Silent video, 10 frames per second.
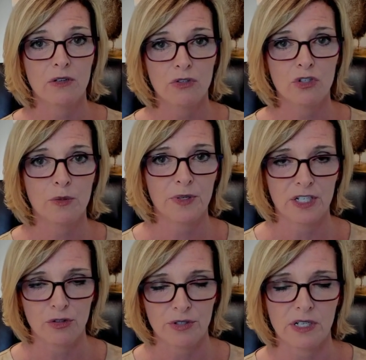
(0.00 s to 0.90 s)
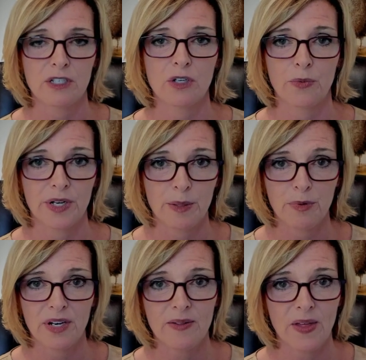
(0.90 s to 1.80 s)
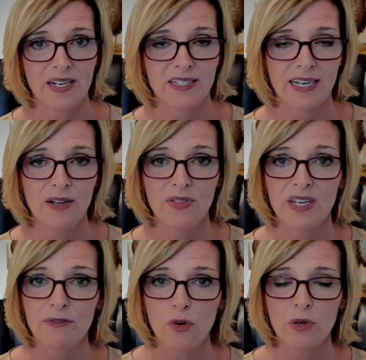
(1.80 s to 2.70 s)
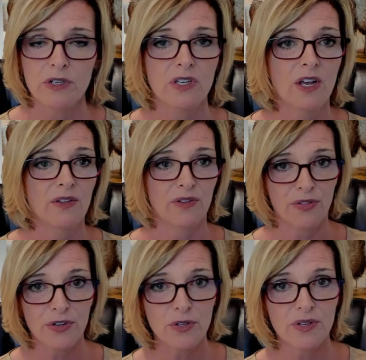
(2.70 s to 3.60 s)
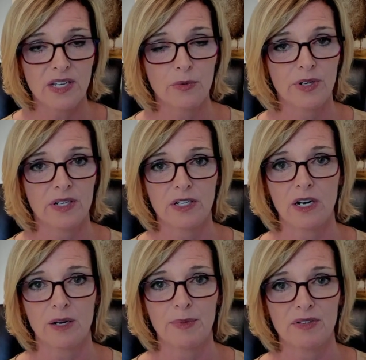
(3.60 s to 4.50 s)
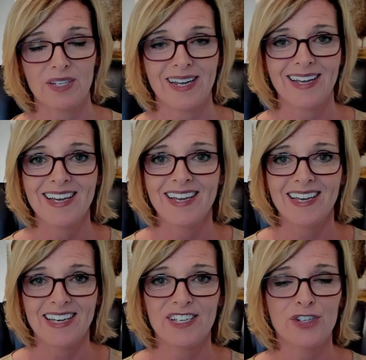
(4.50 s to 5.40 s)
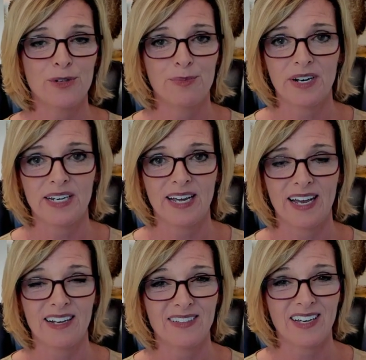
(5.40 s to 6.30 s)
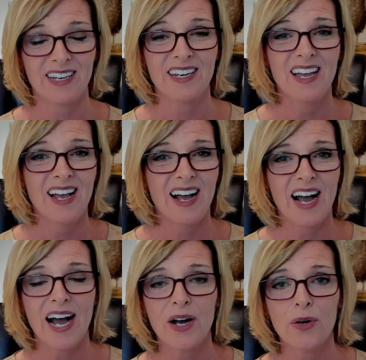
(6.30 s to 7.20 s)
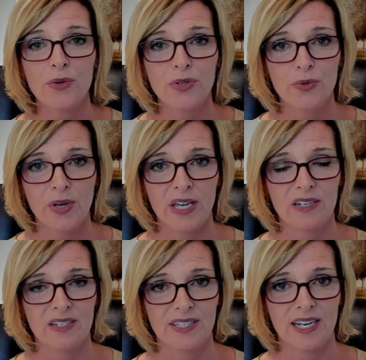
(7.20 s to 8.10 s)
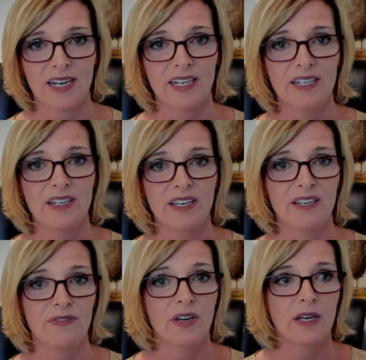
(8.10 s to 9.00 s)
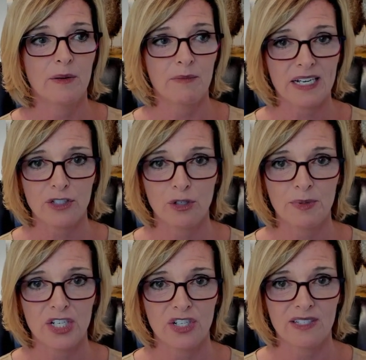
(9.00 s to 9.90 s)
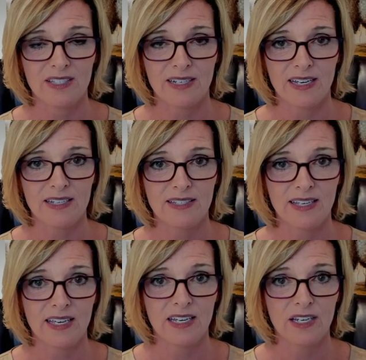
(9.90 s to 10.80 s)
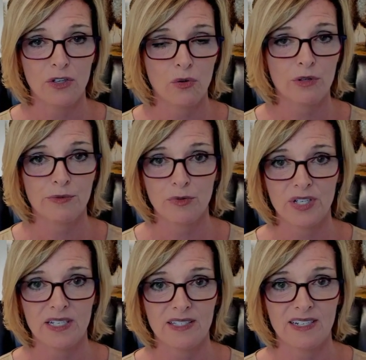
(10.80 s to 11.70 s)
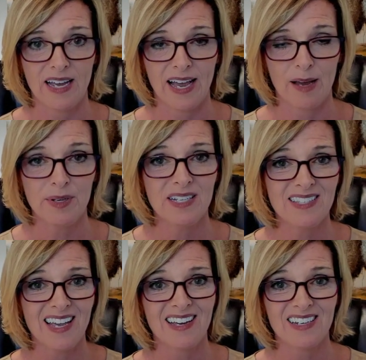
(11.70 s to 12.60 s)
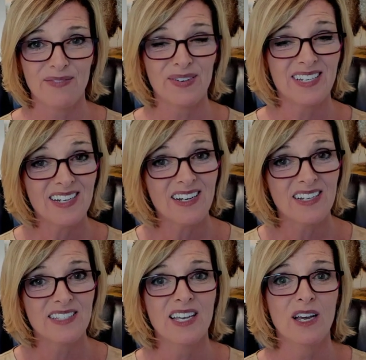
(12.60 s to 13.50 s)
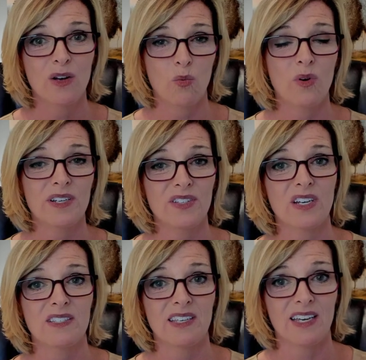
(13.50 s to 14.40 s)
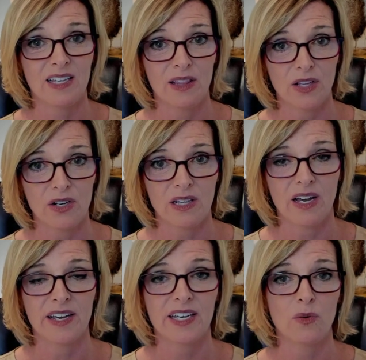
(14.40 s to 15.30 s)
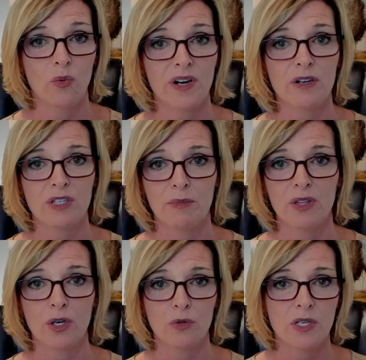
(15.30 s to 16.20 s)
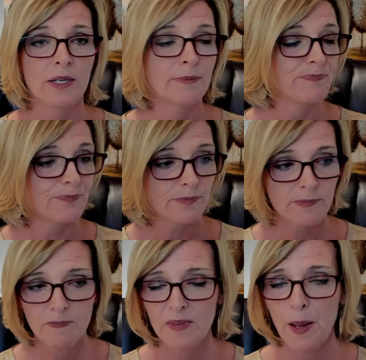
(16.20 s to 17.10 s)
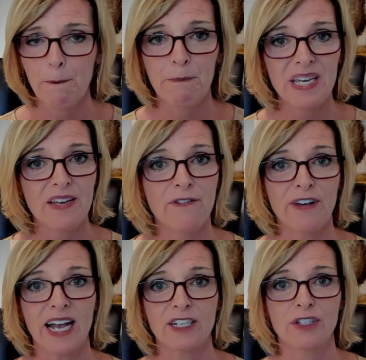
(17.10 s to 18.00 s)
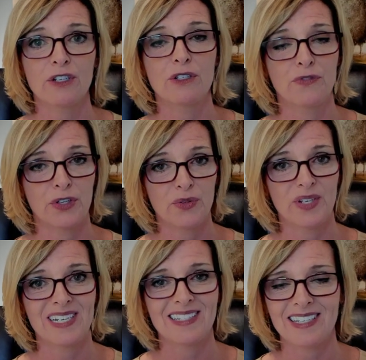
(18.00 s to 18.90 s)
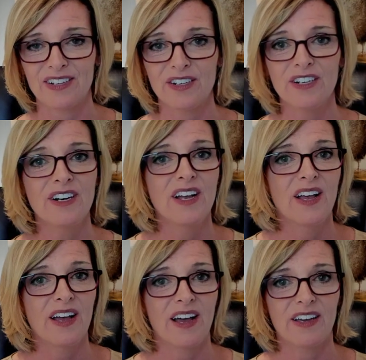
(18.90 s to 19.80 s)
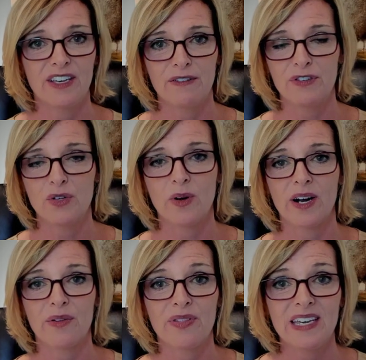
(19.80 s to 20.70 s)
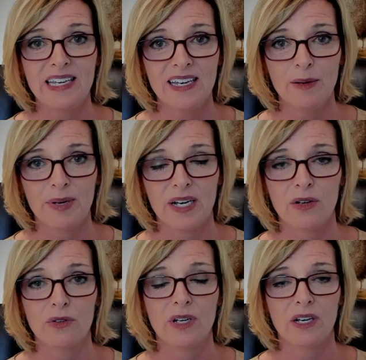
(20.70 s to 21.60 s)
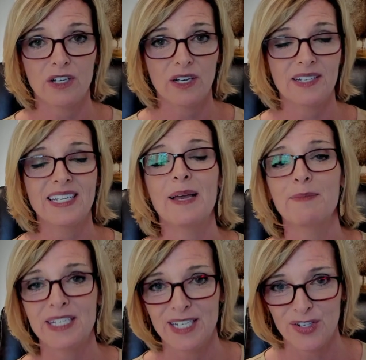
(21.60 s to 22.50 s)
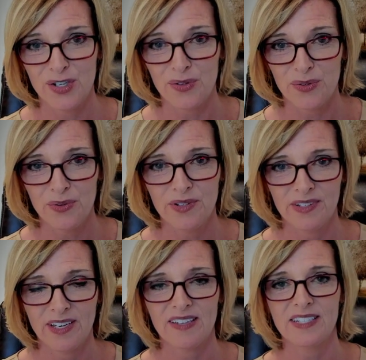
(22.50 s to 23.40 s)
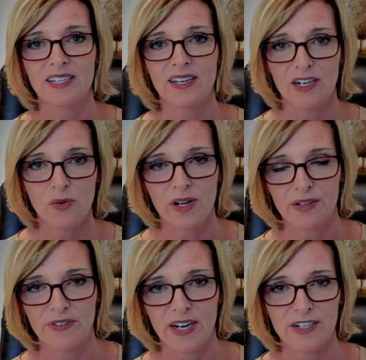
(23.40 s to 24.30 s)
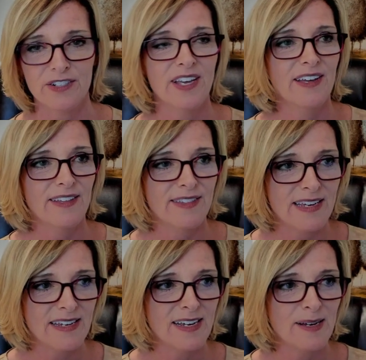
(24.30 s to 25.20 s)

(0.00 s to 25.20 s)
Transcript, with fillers: Super interesting. So, we're going to break that down. Then, of course, the third thing we're going to talk about today is your brain hack that how you can decide if masturbation stays in your routines and habits. And if it does, what does it look like? And what are some of those big factors for you to consider uh, if you are thinking about attempting to, yeah, that's a lot of qualifiers, thinking